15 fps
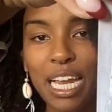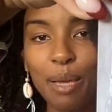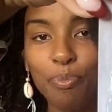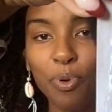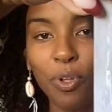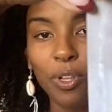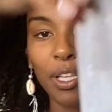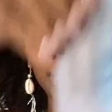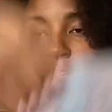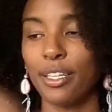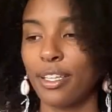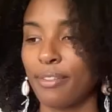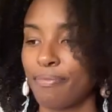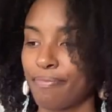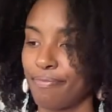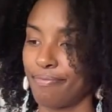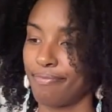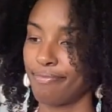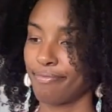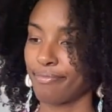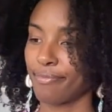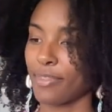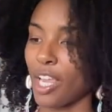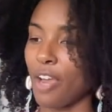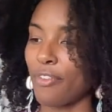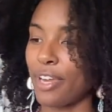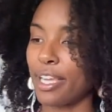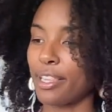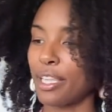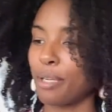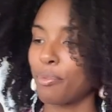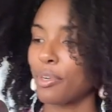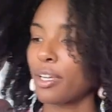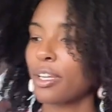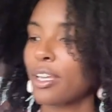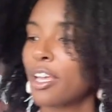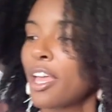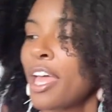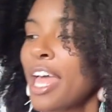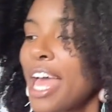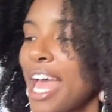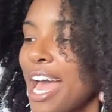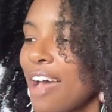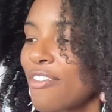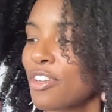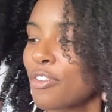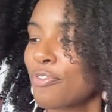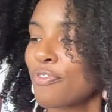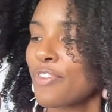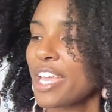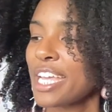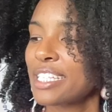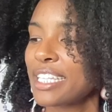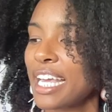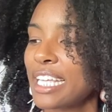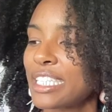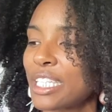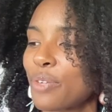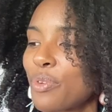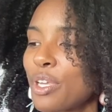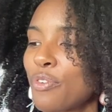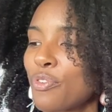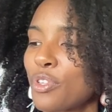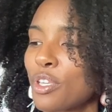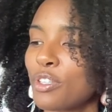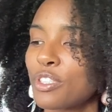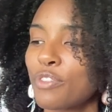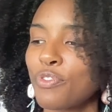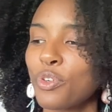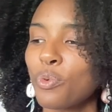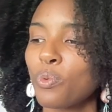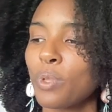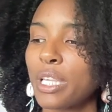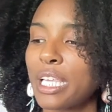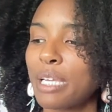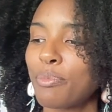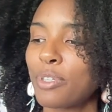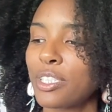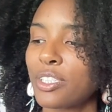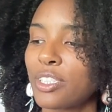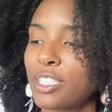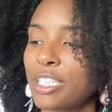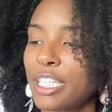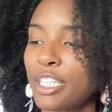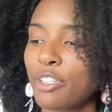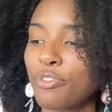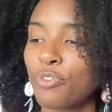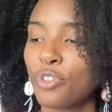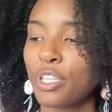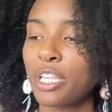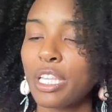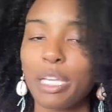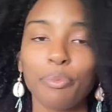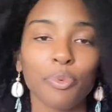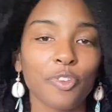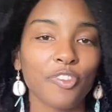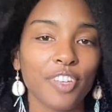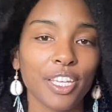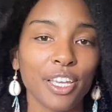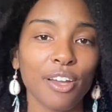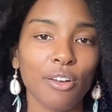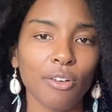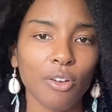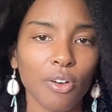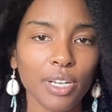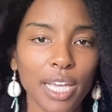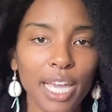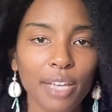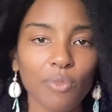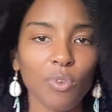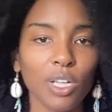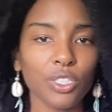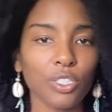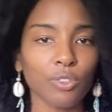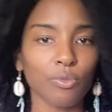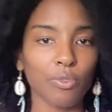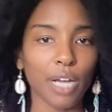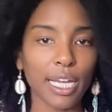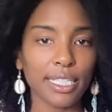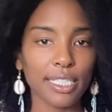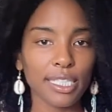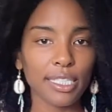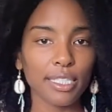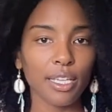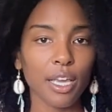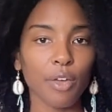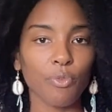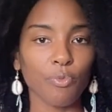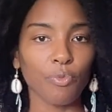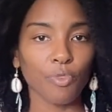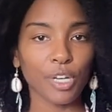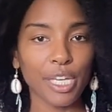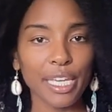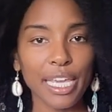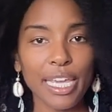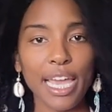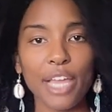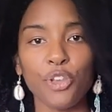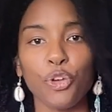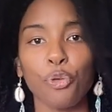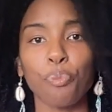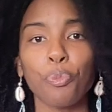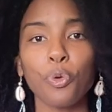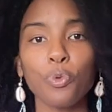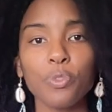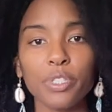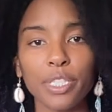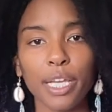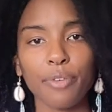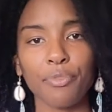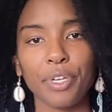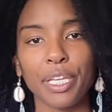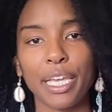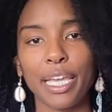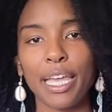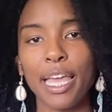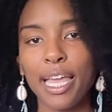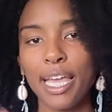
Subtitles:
I pull it. All right, Libra. Have a fantastic week. For those of you Libras just here for the Libra video, go on ahead and watch your rising reading and your moon sign reading.